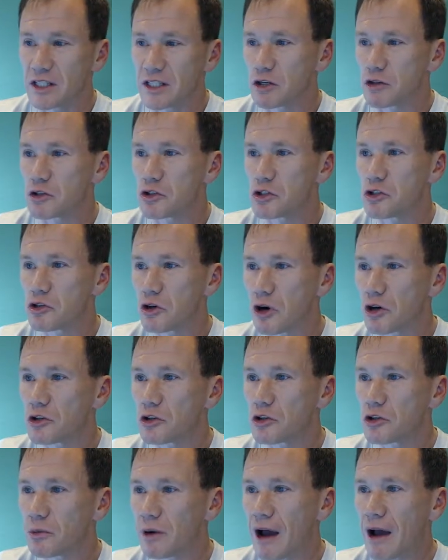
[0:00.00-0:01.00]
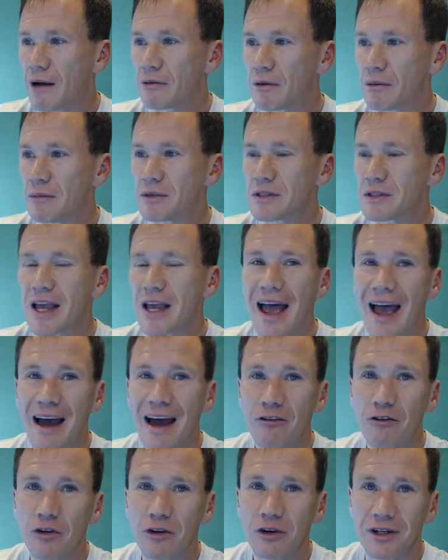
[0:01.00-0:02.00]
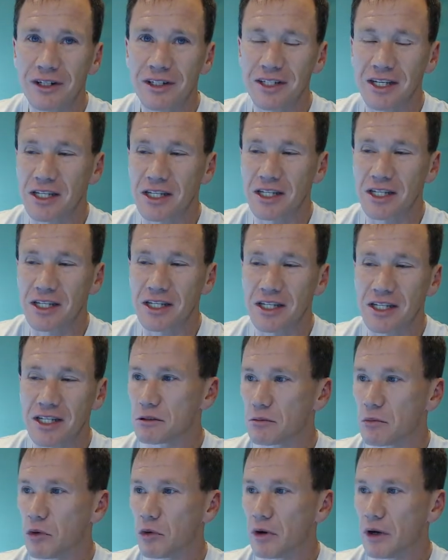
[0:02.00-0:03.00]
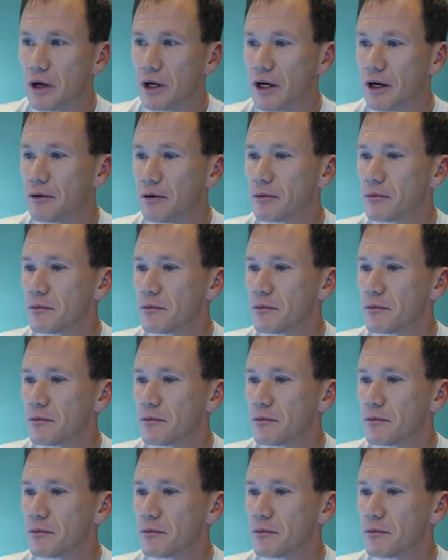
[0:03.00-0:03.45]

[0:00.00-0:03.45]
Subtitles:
So structural problems ever existing is important here.